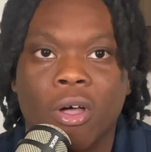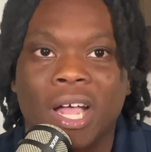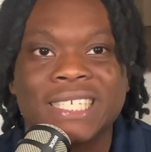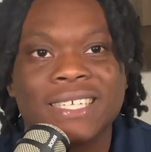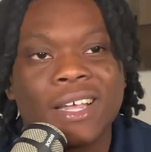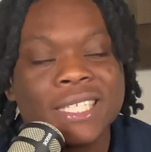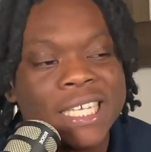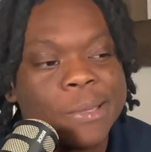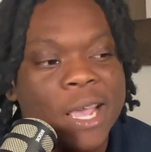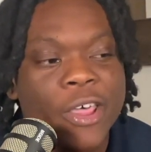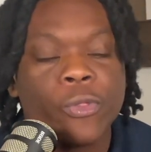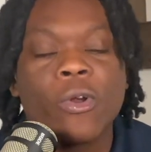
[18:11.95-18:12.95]
I saw a team
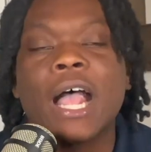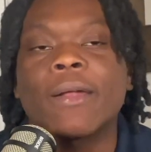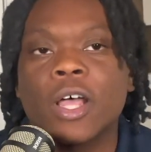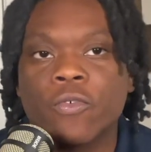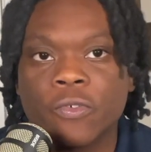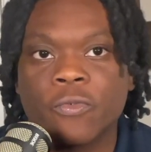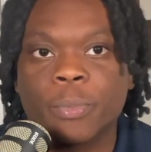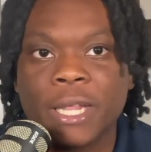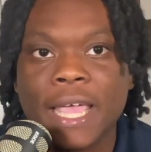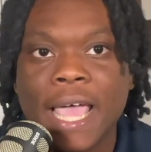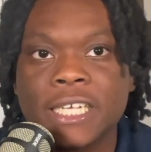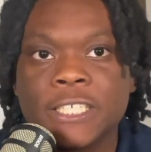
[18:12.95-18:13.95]
that thrived off of
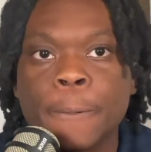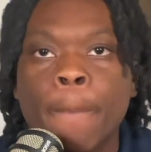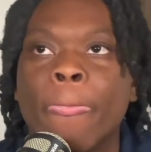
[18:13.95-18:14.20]
play action,